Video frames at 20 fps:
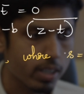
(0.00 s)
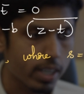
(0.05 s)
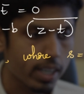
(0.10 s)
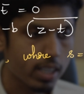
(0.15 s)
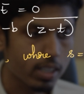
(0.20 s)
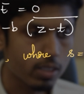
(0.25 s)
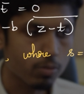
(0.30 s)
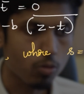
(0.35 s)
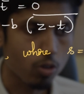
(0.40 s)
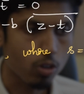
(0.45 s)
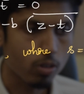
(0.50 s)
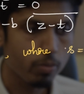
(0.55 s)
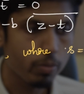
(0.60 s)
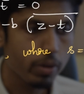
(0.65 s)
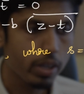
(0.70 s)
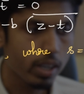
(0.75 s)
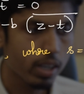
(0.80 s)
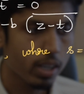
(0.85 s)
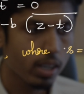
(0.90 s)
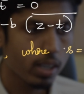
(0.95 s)
write as mod
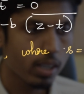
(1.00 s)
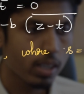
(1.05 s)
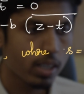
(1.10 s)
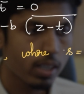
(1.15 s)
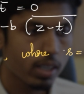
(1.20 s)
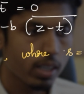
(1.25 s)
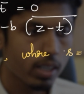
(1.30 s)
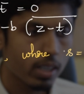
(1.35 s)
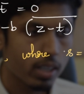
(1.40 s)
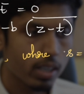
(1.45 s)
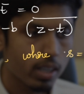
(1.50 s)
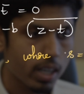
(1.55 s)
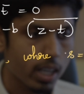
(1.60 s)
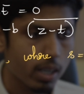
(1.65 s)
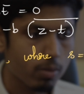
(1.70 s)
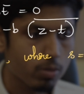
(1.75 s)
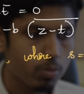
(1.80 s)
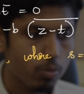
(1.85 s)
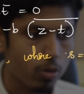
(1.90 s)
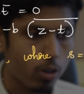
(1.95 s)
B
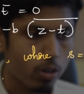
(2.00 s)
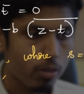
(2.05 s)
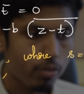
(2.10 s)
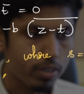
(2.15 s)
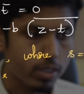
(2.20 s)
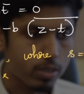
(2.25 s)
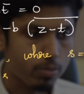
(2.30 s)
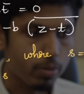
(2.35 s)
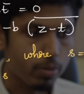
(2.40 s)
times mod of S